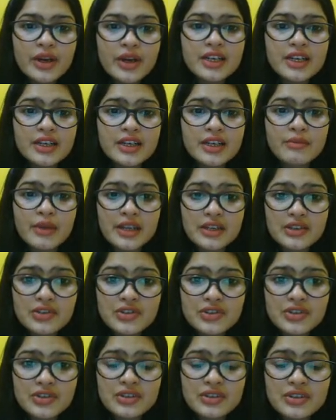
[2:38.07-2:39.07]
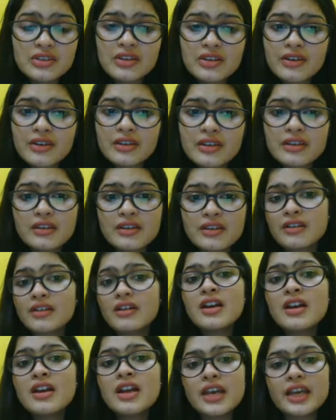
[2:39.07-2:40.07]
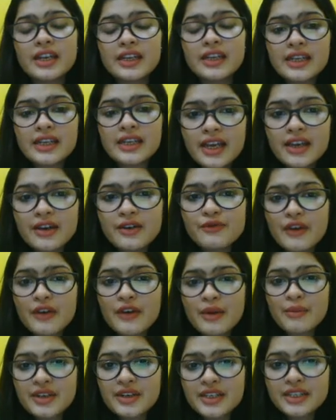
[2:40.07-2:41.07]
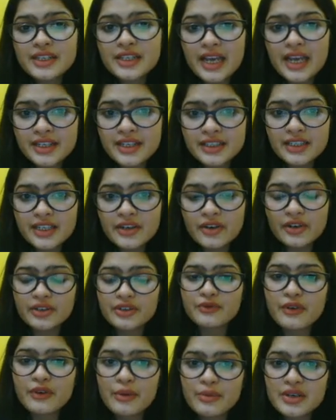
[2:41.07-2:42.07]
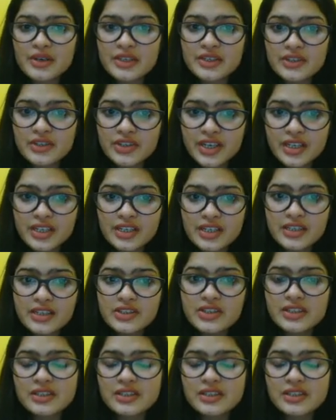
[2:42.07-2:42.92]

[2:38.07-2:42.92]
It mentions not the entire feminine category or the feminine gender,